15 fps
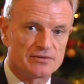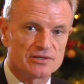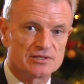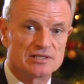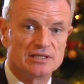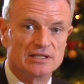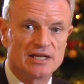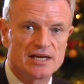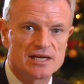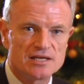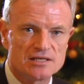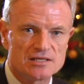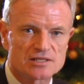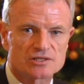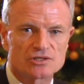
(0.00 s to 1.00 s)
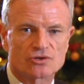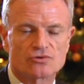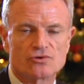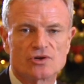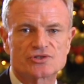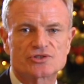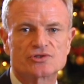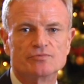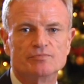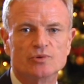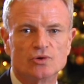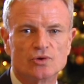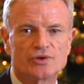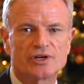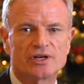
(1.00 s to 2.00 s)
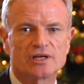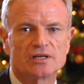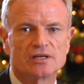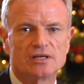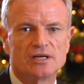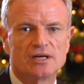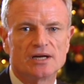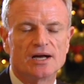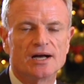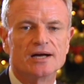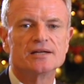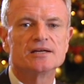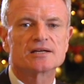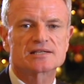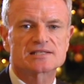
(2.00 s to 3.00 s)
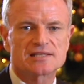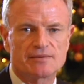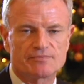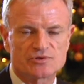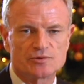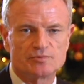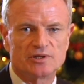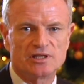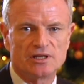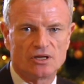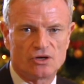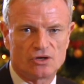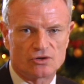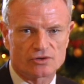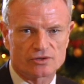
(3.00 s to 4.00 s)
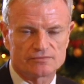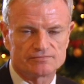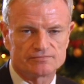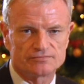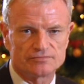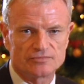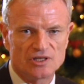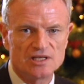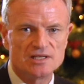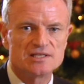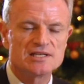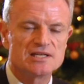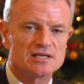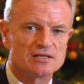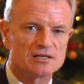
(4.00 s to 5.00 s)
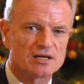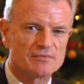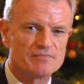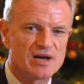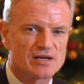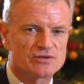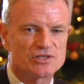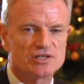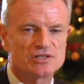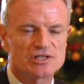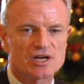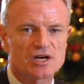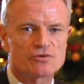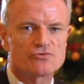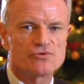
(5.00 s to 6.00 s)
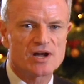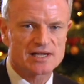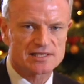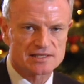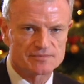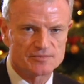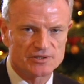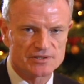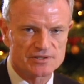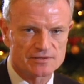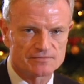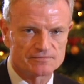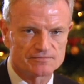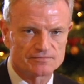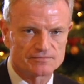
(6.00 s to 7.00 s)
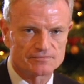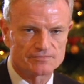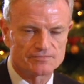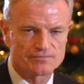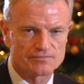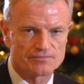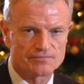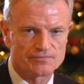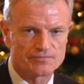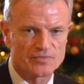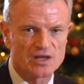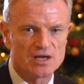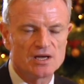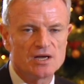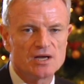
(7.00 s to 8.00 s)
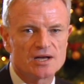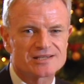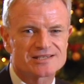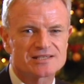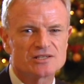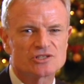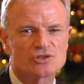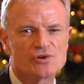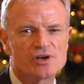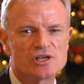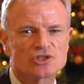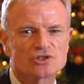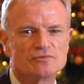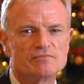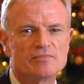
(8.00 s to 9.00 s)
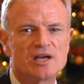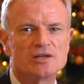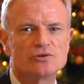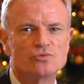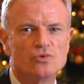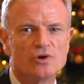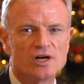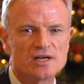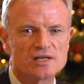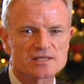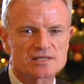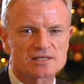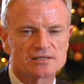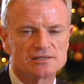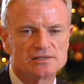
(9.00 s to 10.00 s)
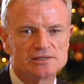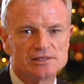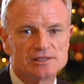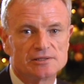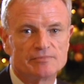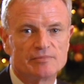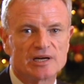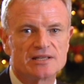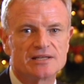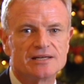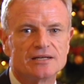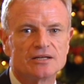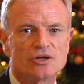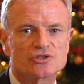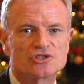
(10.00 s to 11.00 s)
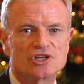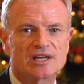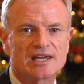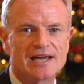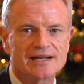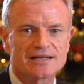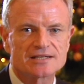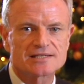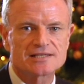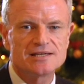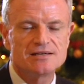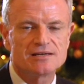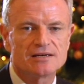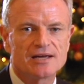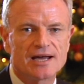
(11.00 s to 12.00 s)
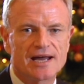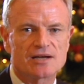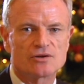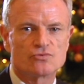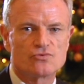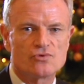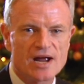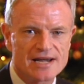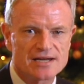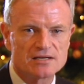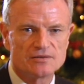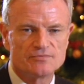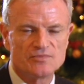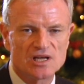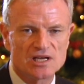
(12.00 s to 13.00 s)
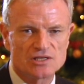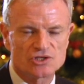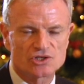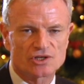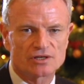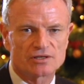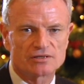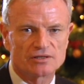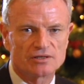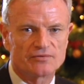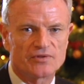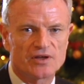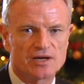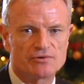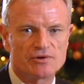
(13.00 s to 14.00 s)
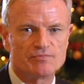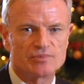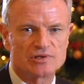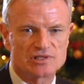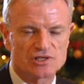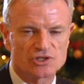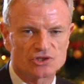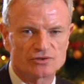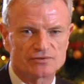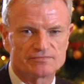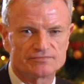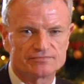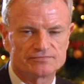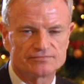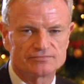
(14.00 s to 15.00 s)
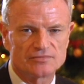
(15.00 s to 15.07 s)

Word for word: and the delays to cross the border unacceptably long, indeed amounting to harassment. A situation made worse by the illogicality and random nature of their imposition.